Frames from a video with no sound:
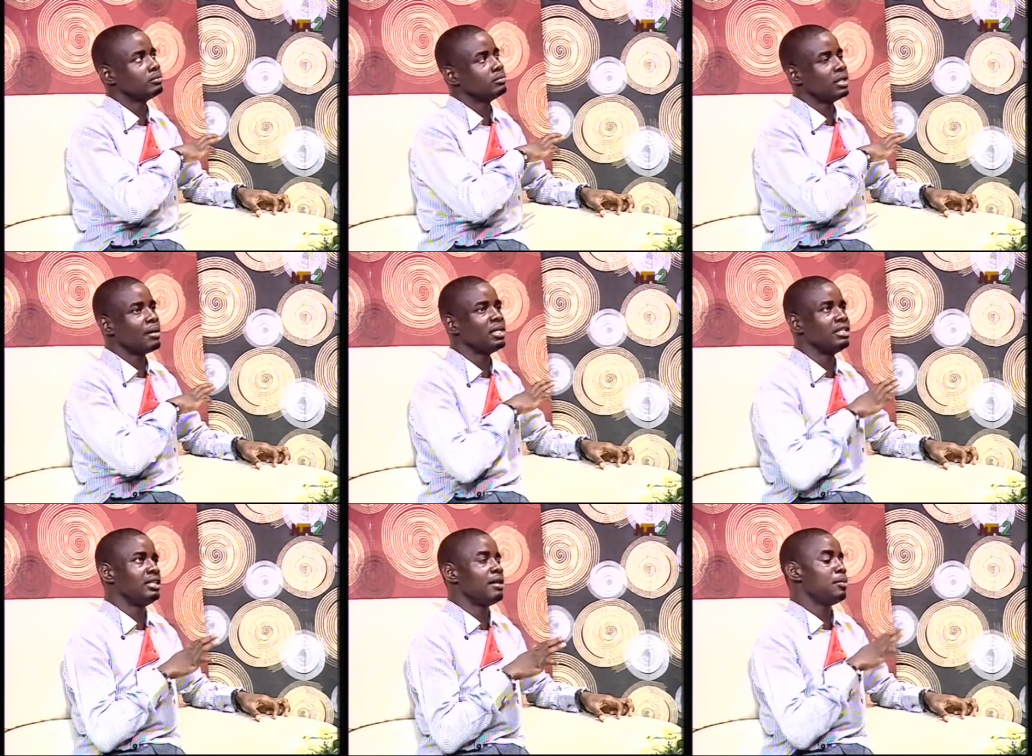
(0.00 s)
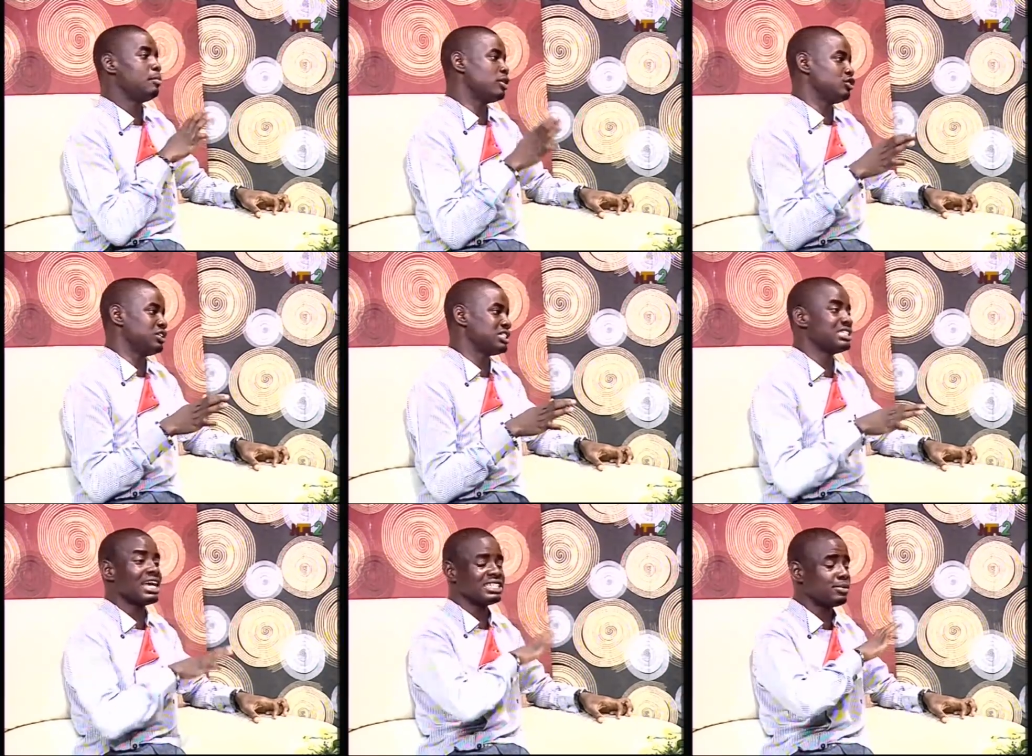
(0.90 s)
let me let me be moderate.
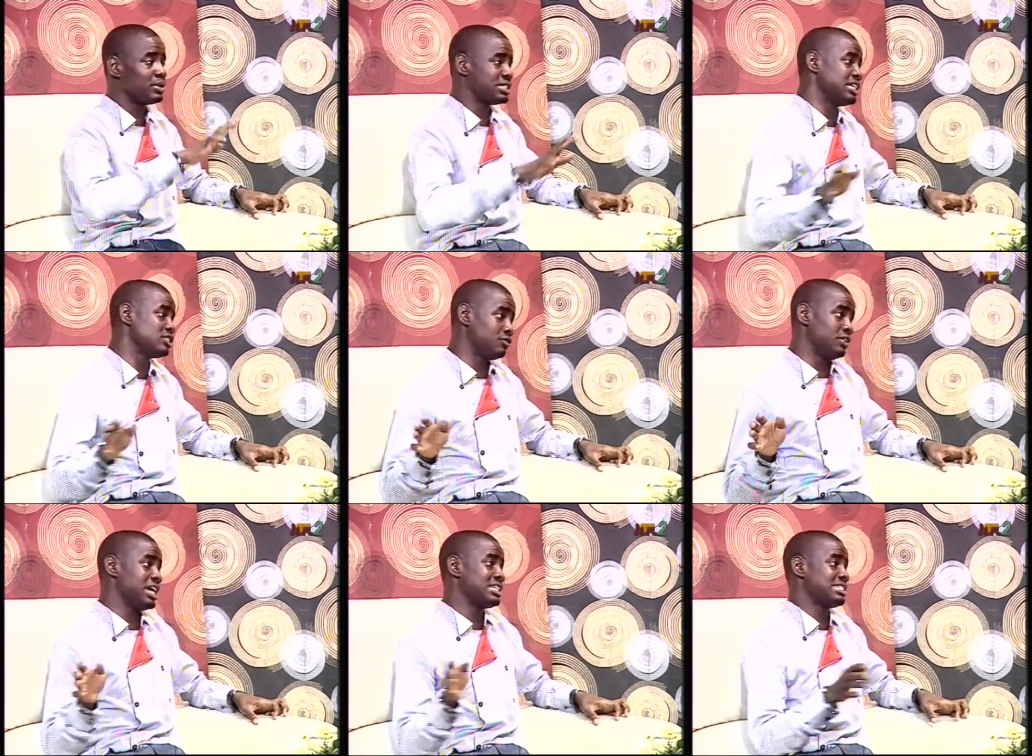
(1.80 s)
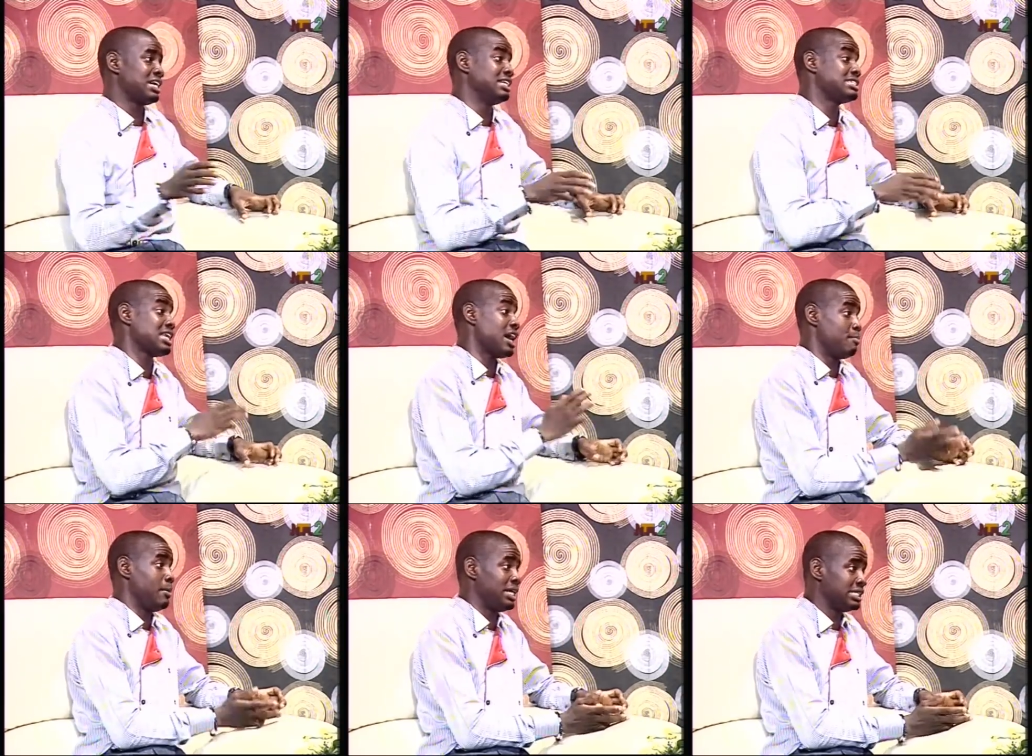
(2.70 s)
Ninety percent of the hairstylists are
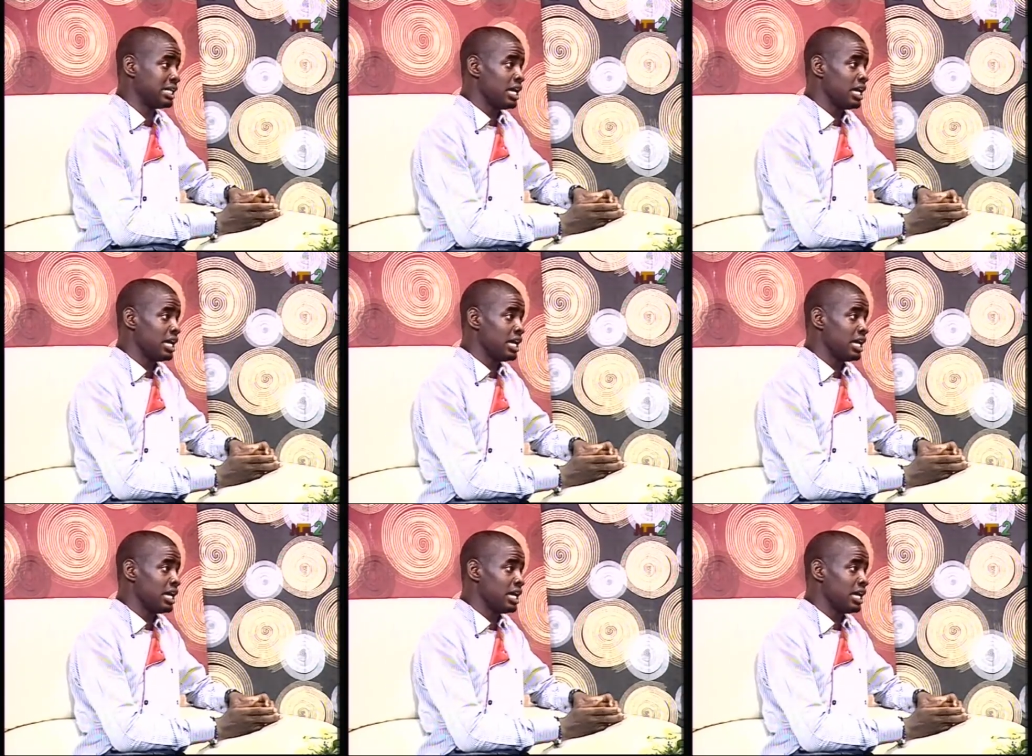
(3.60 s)
men.